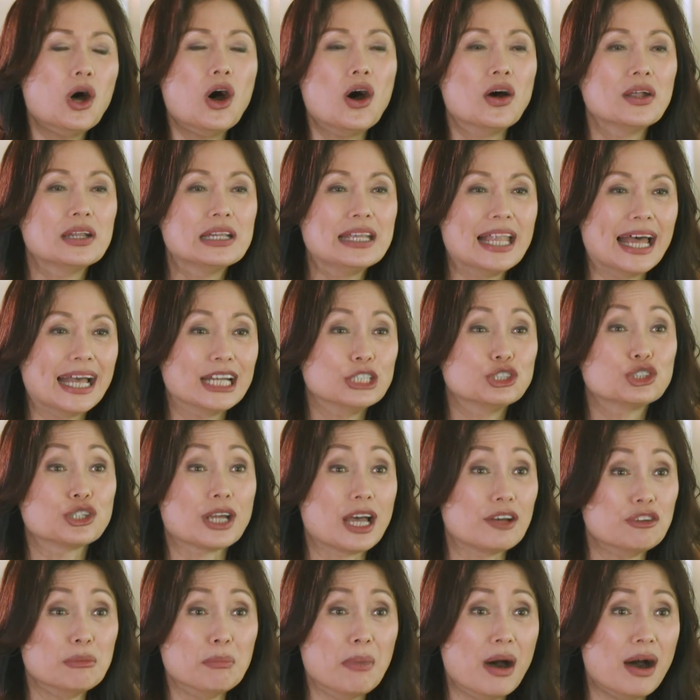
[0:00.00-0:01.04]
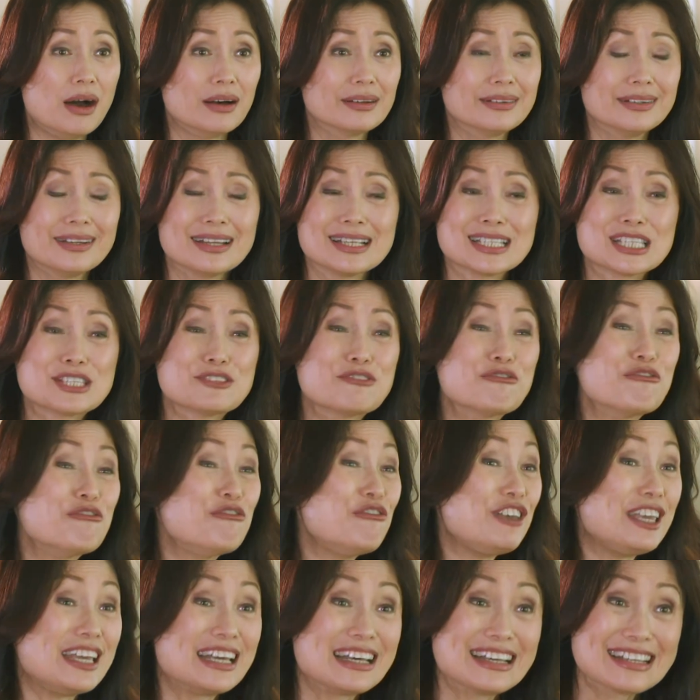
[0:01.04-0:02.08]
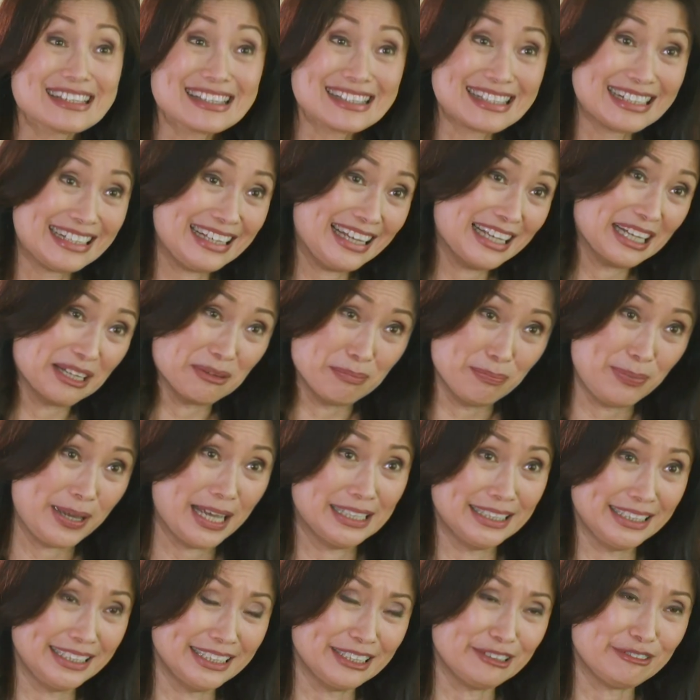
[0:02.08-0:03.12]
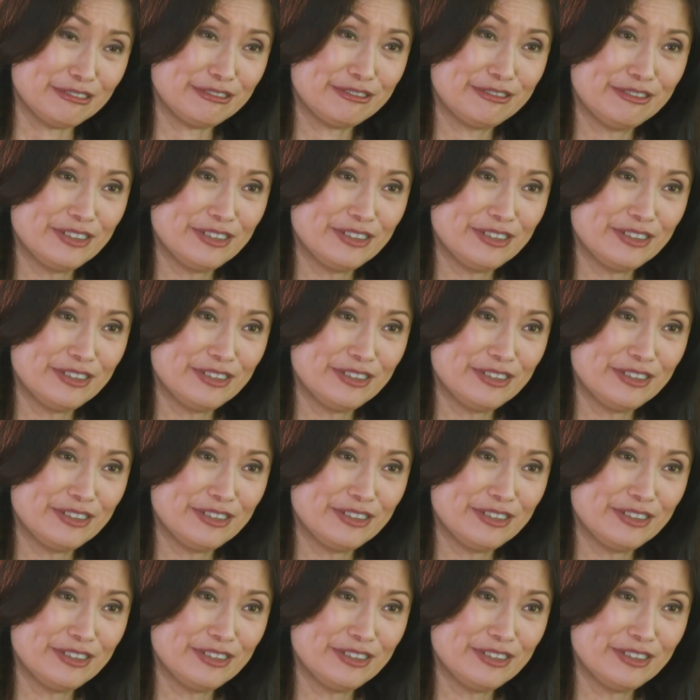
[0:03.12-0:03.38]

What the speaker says: online travel market is fiercely competitive.